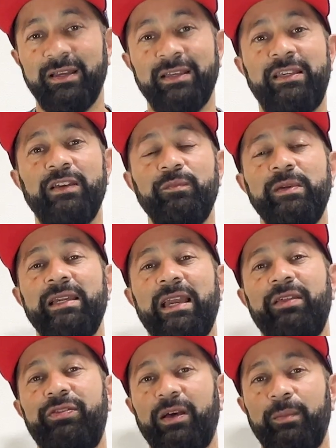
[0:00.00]
Give me
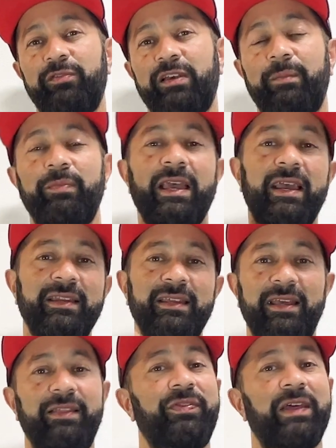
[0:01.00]
a thumbs up and
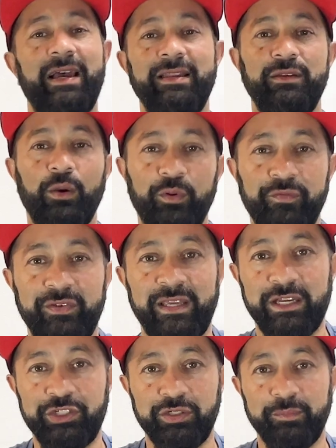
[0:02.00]
hit that
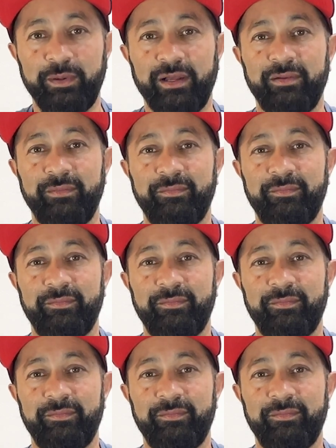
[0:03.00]
notification bell.